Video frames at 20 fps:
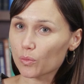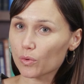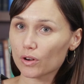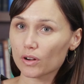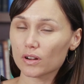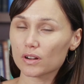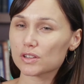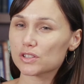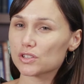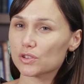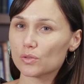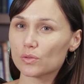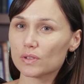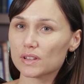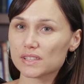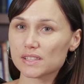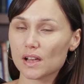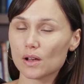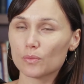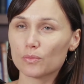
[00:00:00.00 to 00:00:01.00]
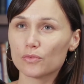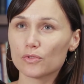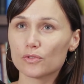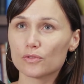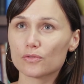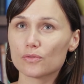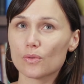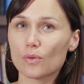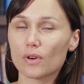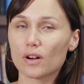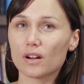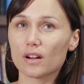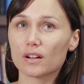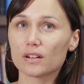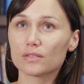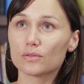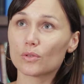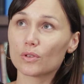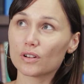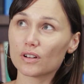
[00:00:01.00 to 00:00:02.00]
works, who it's helpful
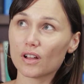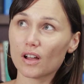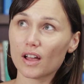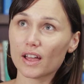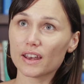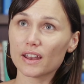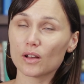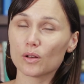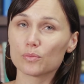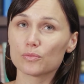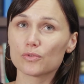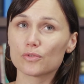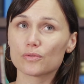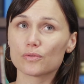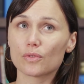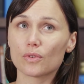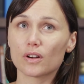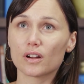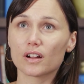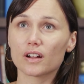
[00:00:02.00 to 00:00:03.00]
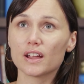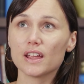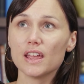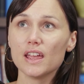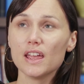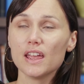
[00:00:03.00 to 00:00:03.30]
for or not helpful for.